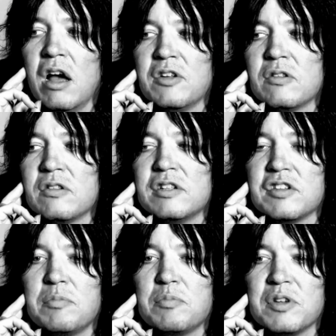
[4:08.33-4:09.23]
you know, Led
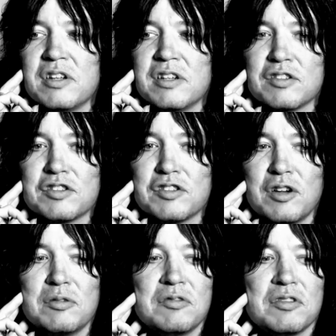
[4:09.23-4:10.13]
Zeppelin and the
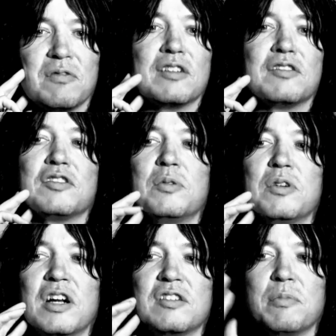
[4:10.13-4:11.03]
Stones and Rod
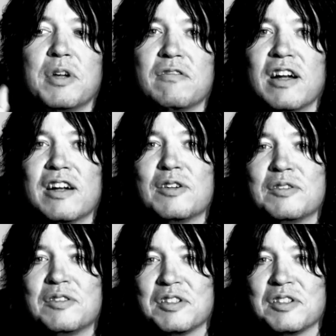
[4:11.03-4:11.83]
Stewart got to make records,